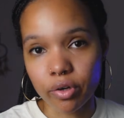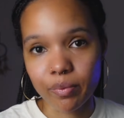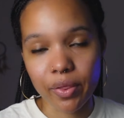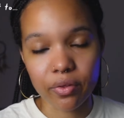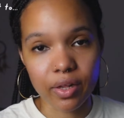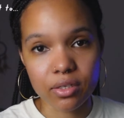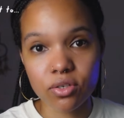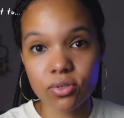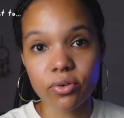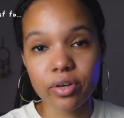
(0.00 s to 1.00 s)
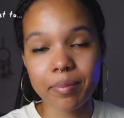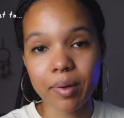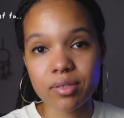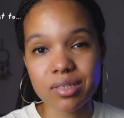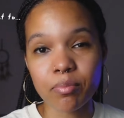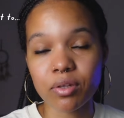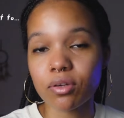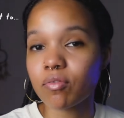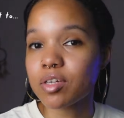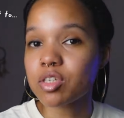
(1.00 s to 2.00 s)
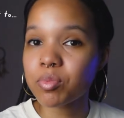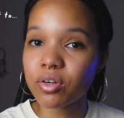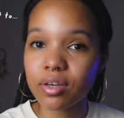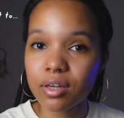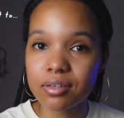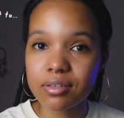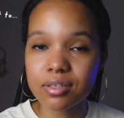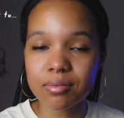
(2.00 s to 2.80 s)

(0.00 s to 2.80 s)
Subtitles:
whether that's a story about something you've experienced,